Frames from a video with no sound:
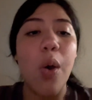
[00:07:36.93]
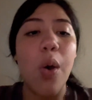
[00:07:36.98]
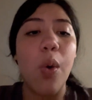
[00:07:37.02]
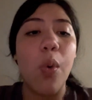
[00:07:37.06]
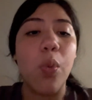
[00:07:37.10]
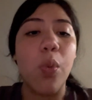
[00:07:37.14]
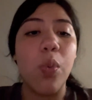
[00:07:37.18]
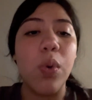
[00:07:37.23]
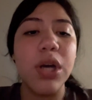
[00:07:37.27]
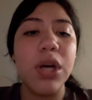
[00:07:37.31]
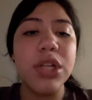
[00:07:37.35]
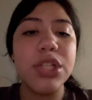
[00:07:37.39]

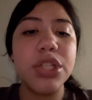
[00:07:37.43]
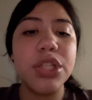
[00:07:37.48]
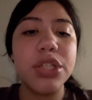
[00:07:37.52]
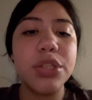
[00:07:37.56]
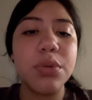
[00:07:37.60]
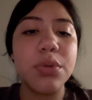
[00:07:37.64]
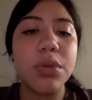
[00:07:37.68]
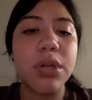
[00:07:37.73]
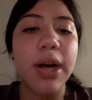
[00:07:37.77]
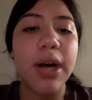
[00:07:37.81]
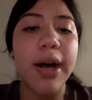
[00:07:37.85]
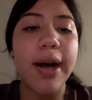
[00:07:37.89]
What do
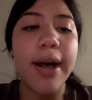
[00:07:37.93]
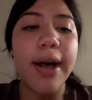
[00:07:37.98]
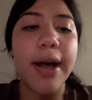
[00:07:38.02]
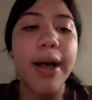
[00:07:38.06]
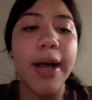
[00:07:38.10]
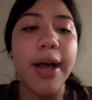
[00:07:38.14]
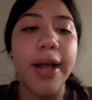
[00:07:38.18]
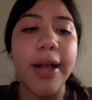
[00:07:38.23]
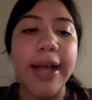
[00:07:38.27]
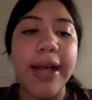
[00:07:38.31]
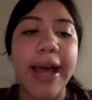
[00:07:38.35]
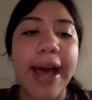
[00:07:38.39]
you call
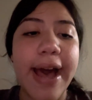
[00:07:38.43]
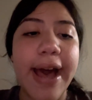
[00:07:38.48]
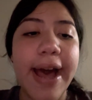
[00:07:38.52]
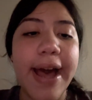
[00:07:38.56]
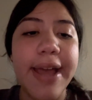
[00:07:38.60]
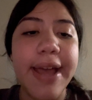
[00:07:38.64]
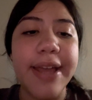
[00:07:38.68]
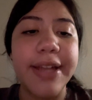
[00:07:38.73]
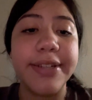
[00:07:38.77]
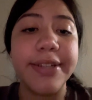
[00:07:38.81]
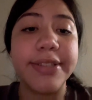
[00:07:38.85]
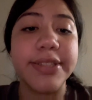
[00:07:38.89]
a
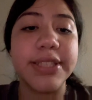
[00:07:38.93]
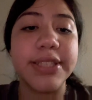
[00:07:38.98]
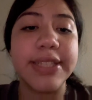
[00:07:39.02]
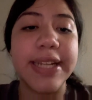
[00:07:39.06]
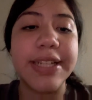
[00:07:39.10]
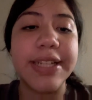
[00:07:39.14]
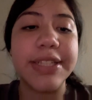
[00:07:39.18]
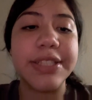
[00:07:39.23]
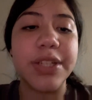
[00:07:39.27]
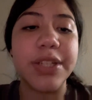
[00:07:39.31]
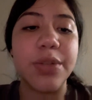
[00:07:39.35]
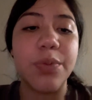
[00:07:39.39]
cat in a
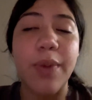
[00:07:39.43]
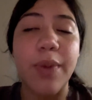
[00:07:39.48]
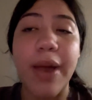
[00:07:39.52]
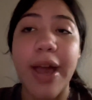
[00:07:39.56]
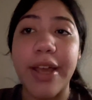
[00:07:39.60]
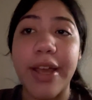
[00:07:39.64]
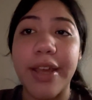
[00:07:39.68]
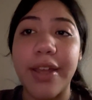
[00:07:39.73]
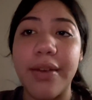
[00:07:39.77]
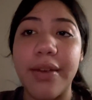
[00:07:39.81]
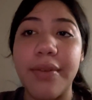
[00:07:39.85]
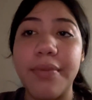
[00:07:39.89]
station
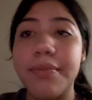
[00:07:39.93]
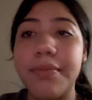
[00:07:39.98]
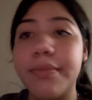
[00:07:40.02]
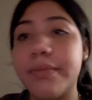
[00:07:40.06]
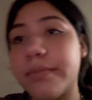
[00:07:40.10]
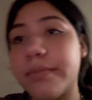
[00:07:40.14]
wagon?